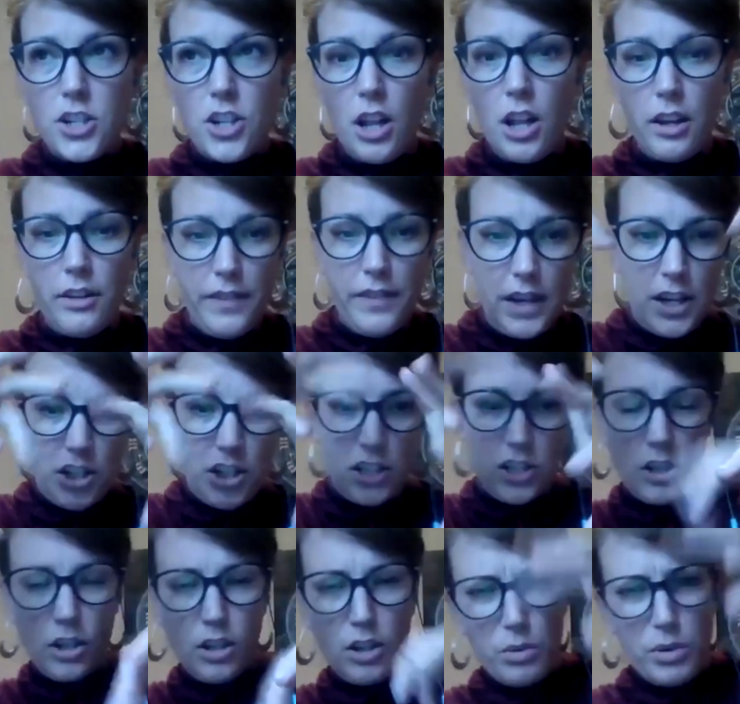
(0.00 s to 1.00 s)
a jellyfish,
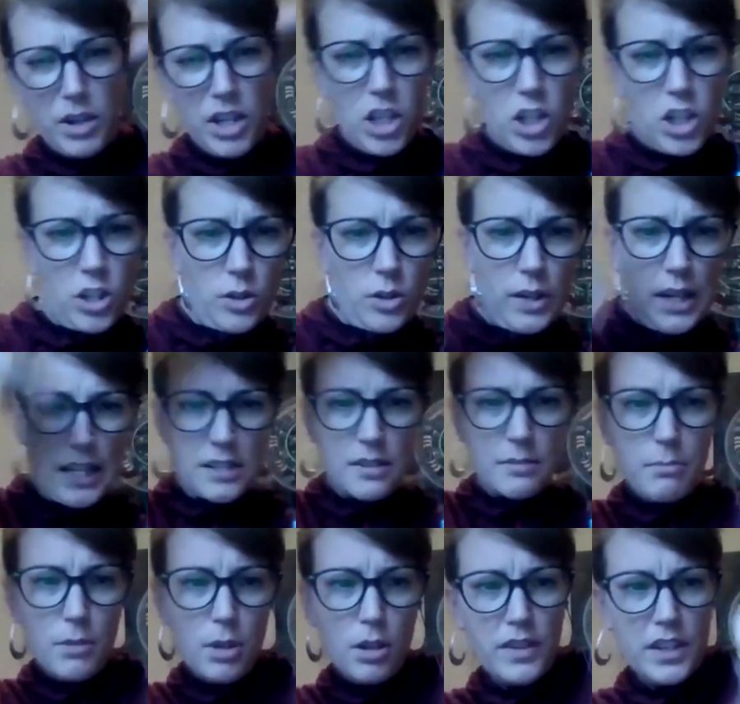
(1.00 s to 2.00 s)
it's ooey gooey, it's
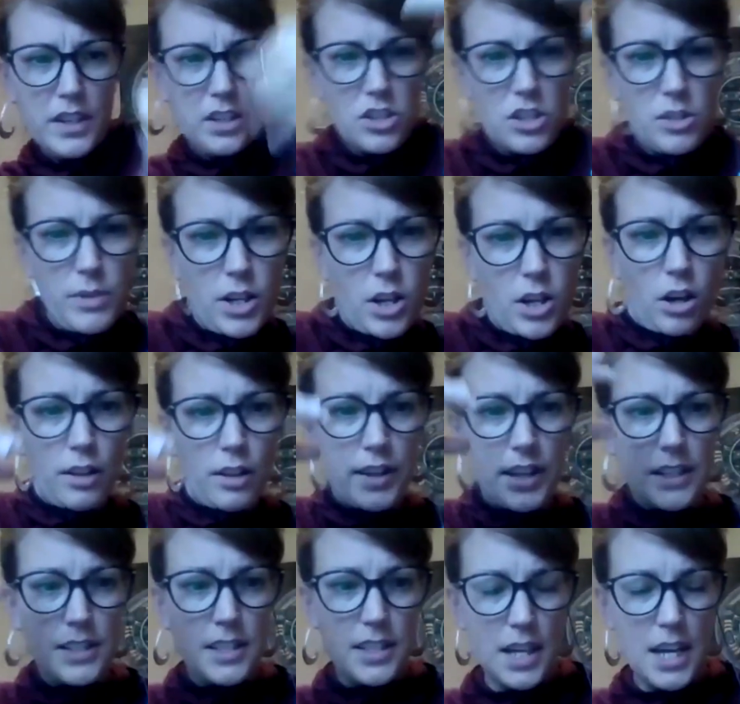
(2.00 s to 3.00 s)
moving, it's doing all
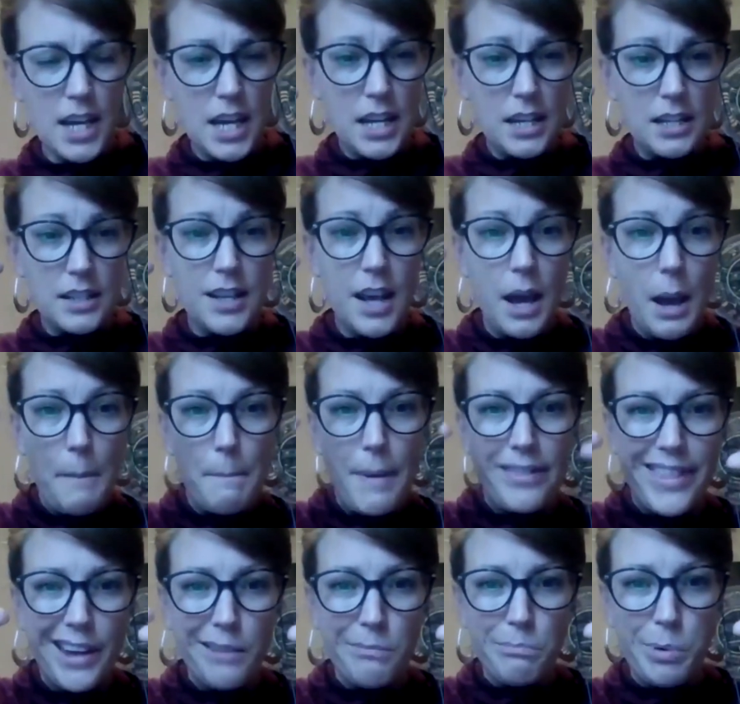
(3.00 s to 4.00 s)
these things,
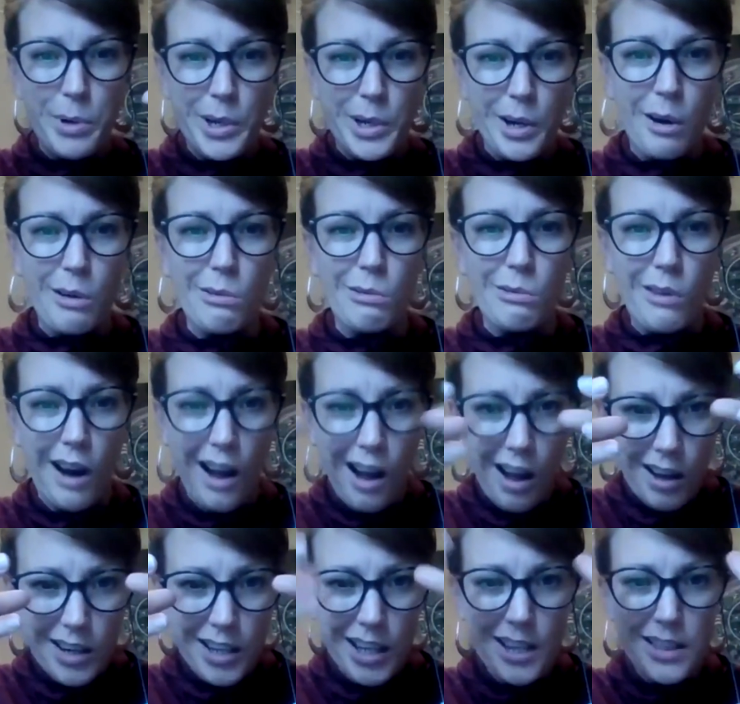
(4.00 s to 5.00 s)
but then put a
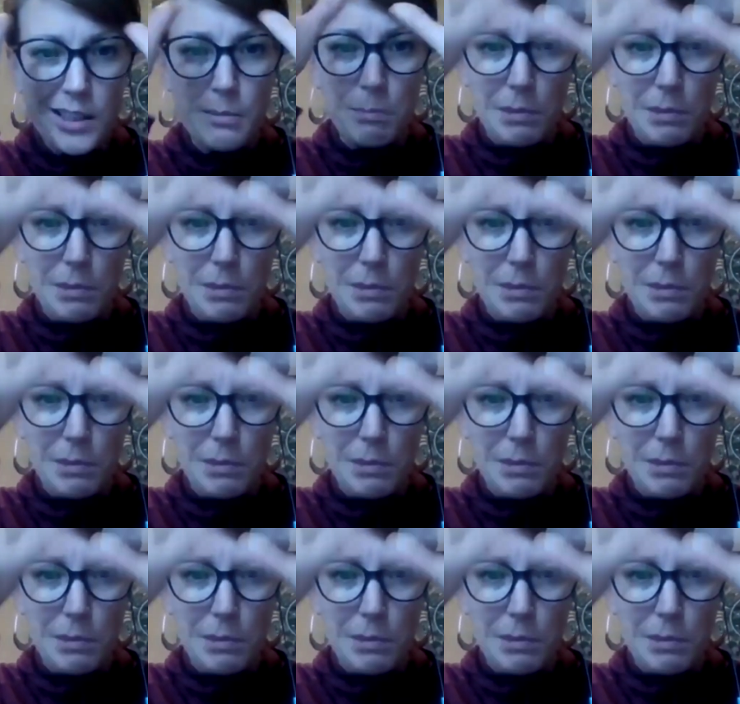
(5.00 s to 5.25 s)
rock in the